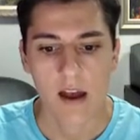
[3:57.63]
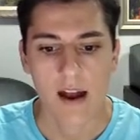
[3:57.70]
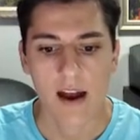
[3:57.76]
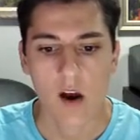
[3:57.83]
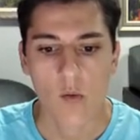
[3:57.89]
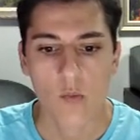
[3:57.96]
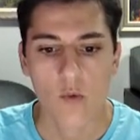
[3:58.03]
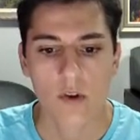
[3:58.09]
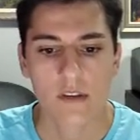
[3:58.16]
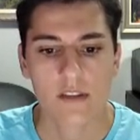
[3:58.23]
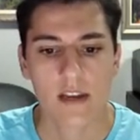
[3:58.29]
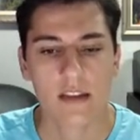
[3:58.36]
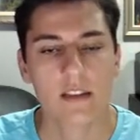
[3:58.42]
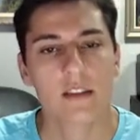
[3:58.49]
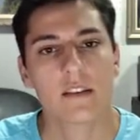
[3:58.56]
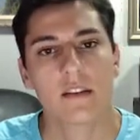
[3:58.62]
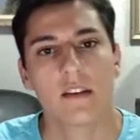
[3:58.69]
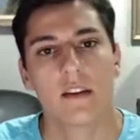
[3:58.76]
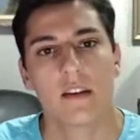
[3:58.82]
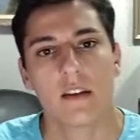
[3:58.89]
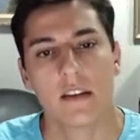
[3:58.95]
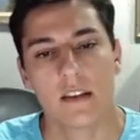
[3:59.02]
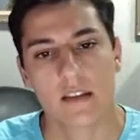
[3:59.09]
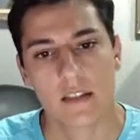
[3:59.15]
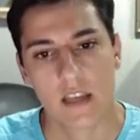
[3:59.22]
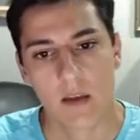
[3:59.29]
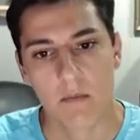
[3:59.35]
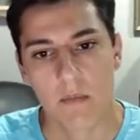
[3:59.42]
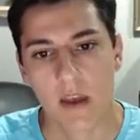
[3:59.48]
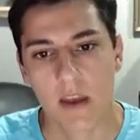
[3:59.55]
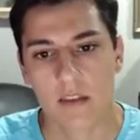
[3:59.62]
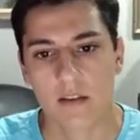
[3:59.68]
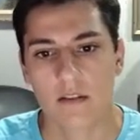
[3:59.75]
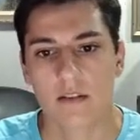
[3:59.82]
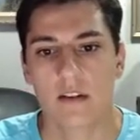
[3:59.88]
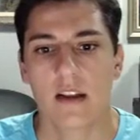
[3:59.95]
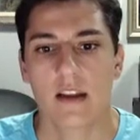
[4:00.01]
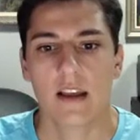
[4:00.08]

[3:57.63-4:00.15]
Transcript: all presented in the same manner,